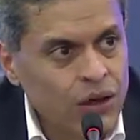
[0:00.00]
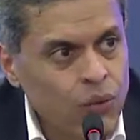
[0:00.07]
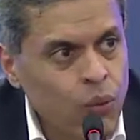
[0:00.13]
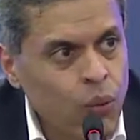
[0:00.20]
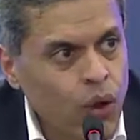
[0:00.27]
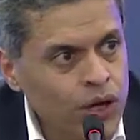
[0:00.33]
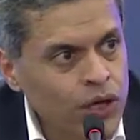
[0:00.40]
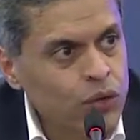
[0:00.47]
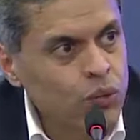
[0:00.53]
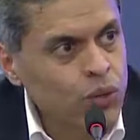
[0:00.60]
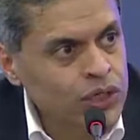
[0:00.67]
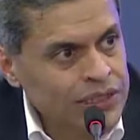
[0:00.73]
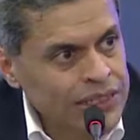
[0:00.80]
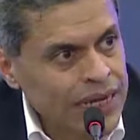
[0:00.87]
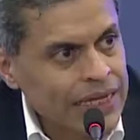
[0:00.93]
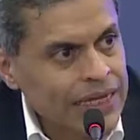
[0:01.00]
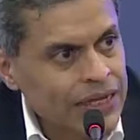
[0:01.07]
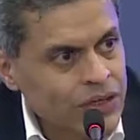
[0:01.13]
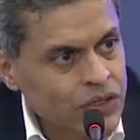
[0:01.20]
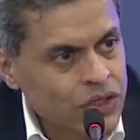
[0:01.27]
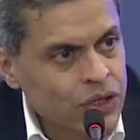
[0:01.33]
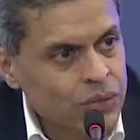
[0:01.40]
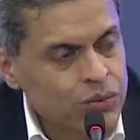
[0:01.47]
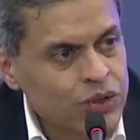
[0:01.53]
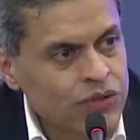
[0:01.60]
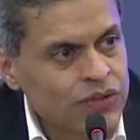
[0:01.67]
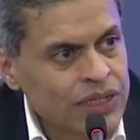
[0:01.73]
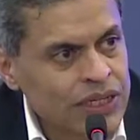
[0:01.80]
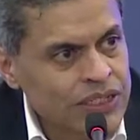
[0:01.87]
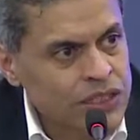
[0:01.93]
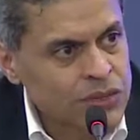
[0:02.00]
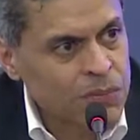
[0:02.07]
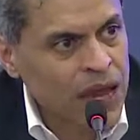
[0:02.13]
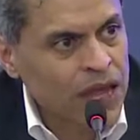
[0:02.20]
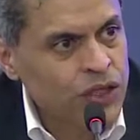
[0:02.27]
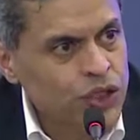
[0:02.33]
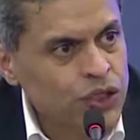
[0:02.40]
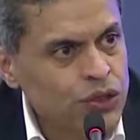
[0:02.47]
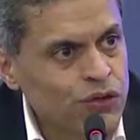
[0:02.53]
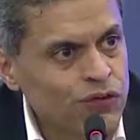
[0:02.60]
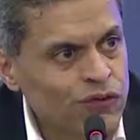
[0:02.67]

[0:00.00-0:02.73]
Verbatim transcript: what it would take in terms of the expansion of